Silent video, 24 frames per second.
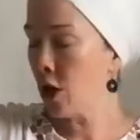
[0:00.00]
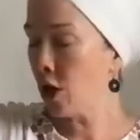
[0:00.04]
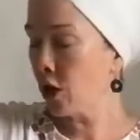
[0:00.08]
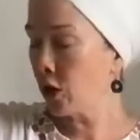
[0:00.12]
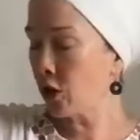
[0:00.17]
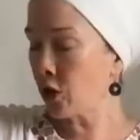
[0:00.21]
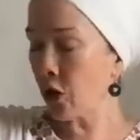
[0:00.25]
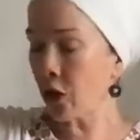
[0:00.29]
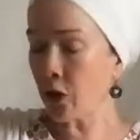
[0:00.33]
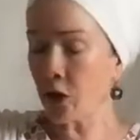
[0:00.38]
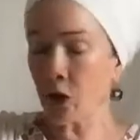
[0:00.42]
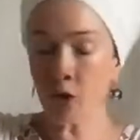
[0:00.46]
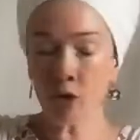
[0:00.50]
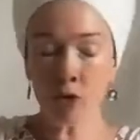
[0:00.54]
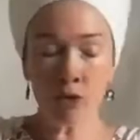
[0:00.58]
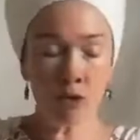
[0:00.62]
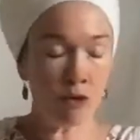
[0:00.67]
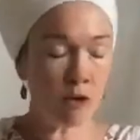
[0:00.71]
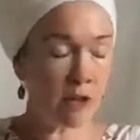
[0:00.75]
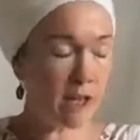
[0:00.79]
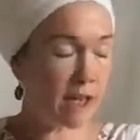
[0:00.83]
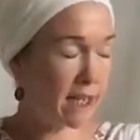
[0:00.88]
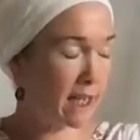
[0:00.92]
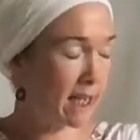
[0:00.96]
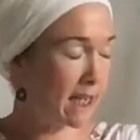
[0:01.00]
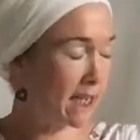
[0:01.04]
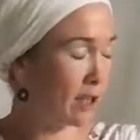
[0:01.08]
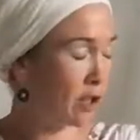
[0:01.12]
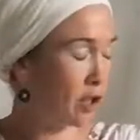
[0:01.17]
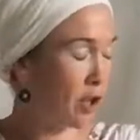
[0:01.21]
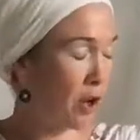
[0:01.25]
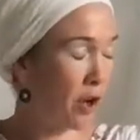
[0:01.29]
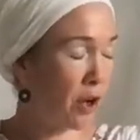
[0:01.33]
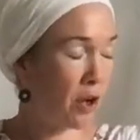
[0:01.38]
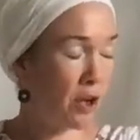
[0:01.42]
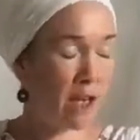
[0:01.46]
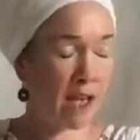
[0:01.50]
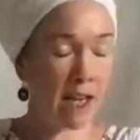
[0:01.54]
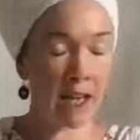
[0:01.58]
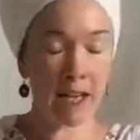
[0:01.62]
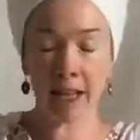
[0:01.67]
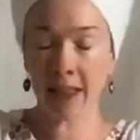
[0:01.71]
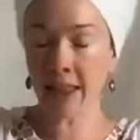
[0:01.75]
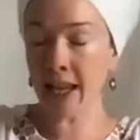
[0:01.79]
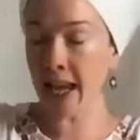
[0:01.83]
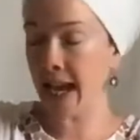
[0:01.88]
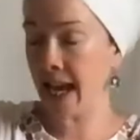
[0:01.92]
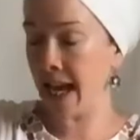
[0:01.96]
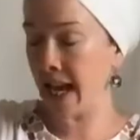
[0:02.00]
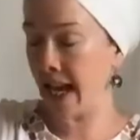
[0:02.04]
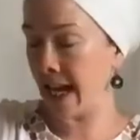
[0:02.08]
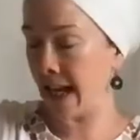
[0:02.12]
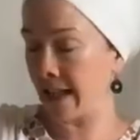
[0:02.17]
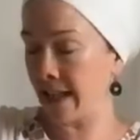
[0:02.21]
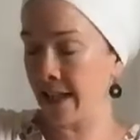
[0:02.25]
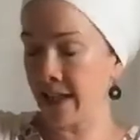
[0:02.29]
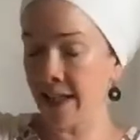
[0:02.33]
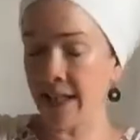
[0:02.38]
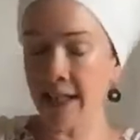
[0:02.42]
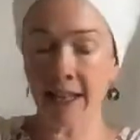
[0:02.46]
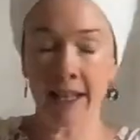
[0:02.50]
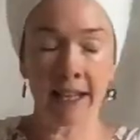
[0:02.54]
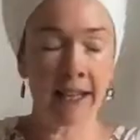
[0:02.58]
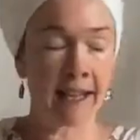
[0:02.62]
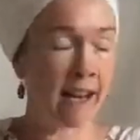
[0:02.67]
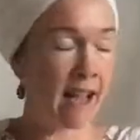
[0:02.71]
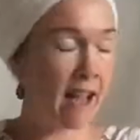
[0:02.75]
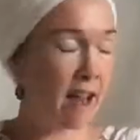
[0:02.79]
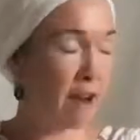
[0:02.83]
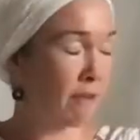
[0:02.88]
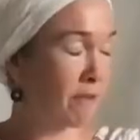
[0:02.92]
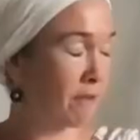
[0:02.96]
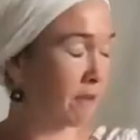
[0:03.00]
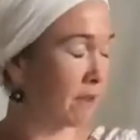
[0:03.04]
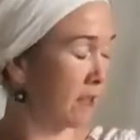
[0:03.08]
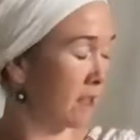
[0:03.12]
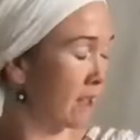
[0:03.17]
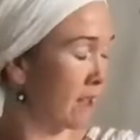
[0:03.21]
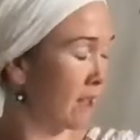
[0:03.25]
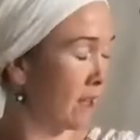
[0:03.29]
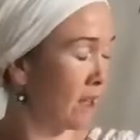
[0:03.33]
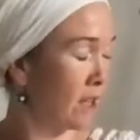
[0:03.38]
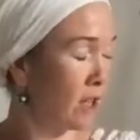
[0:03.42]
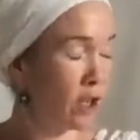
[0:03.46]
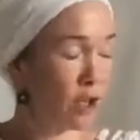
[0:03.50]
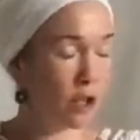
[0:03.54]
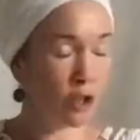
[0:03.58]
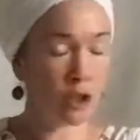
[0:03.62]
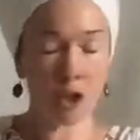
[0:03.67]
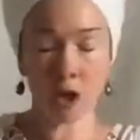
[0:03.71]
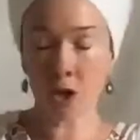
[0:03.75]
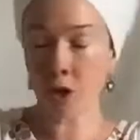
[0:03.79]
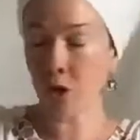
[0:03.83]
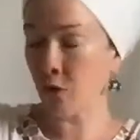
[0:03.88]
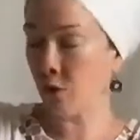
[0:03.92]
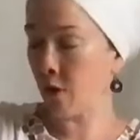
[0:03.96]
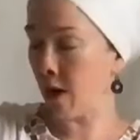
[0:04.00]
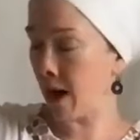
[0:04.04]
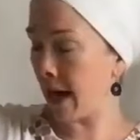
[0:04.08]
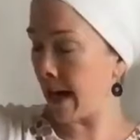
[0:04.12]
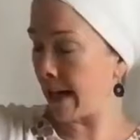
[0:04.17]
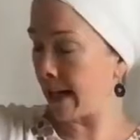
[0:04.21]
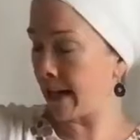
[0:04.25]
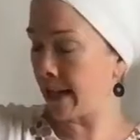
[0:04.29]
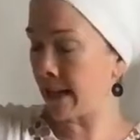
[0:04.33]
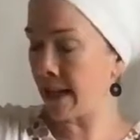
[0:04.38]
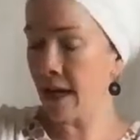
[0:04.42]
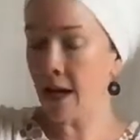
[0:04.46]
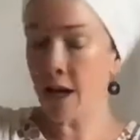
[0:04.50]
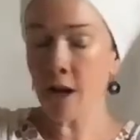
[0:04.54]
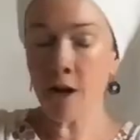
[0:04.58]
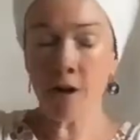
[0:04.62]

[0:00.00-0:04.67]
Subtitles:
So you're really turning the head to the left, to the right.